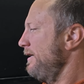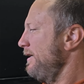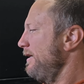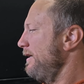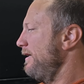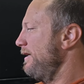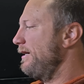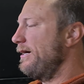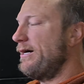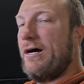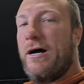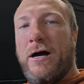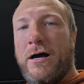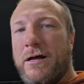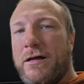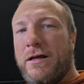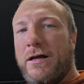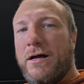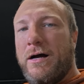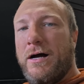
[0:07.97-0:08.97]

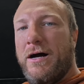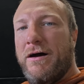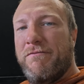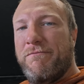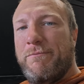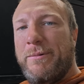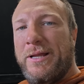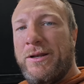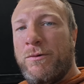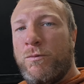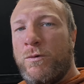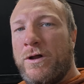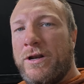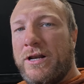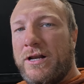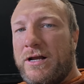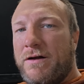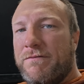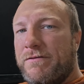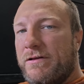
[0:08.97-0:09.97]
I've been wanting
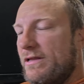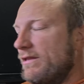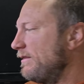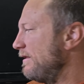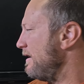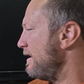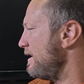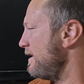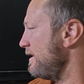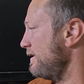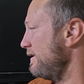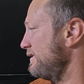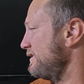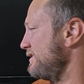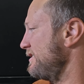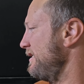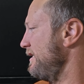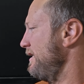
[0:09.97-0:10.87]
to cover the locks